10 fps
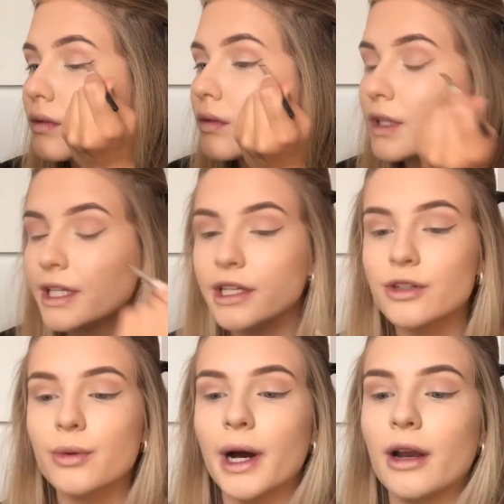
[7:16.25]
You need
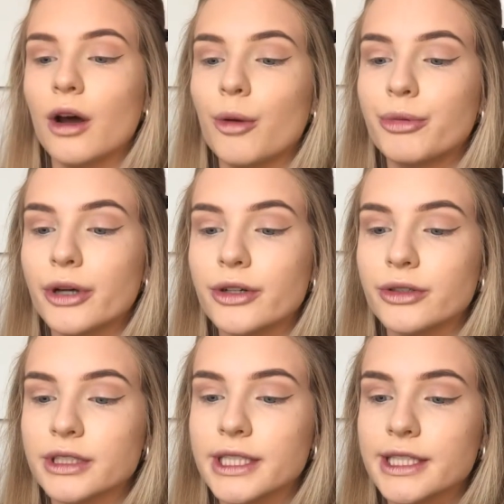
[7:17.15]
quite a lot of
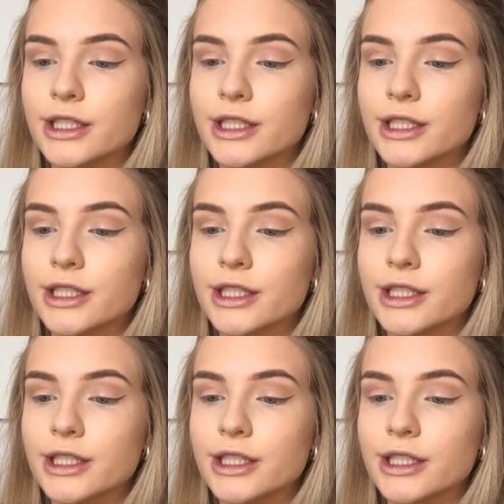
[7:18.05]
product, it's